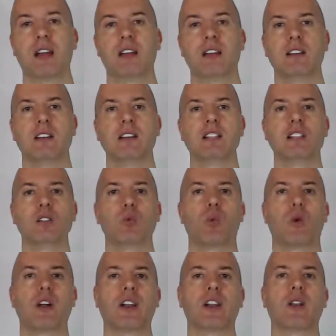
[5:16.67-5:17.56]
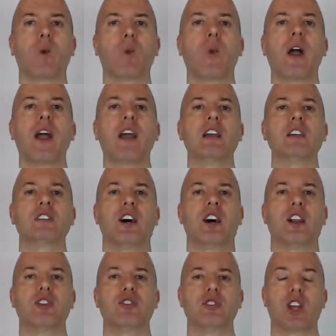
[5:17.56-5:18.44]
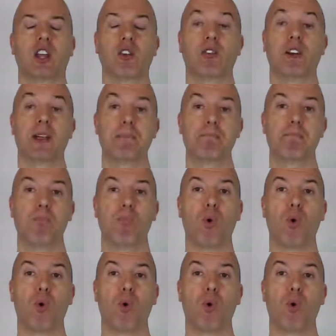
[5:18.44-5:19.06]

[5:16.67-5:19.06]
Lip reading: This is one of the ways how to generate